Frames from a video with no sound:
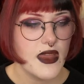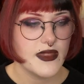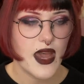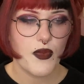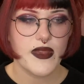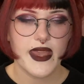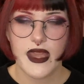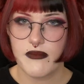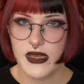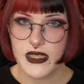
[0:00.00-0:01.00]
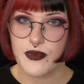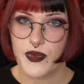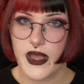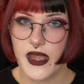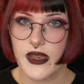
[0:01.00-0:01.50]
That way they can be
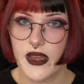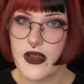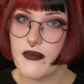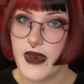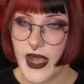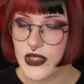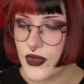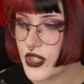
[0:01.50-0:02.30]
displayed next to each